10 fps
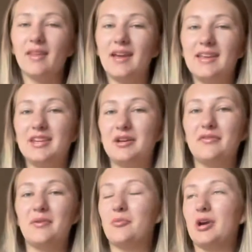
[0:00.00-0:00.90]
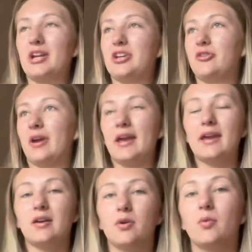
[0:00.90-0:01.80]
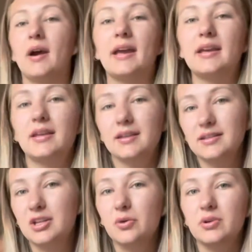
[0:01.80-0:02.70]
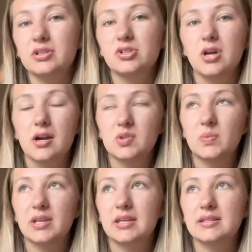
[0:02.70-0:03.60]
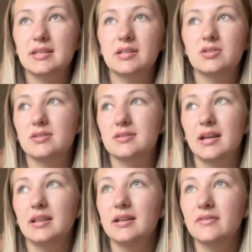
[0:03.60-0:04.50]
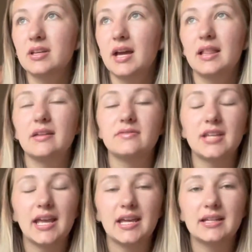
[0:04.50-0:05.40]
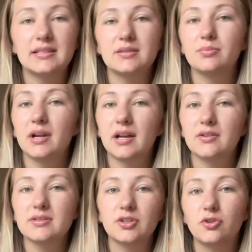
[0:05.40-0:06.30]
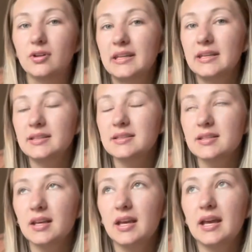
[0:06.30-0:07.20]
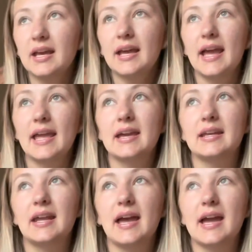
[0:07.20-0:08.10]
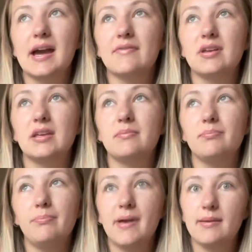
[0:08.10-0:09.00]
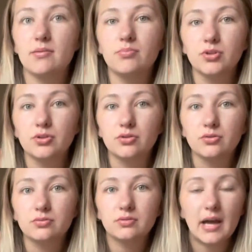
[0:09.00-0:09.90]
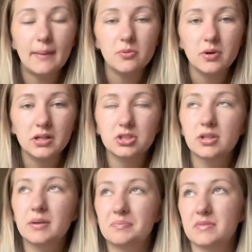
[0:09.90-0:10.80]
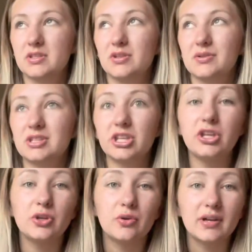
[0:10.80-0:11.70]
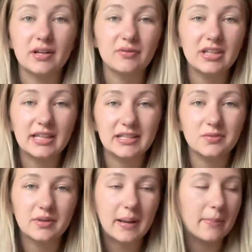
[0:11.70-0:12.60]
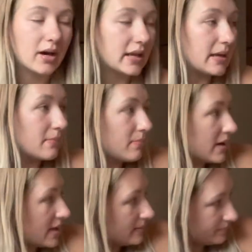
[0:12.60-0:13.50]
You know, if I'm wearing gray or white, no one's shocked, because that's just, I love it. I love tans and browns and greens. And I have a baby blue Apple Watch. So it's cute, and I really liked it when I bought it, but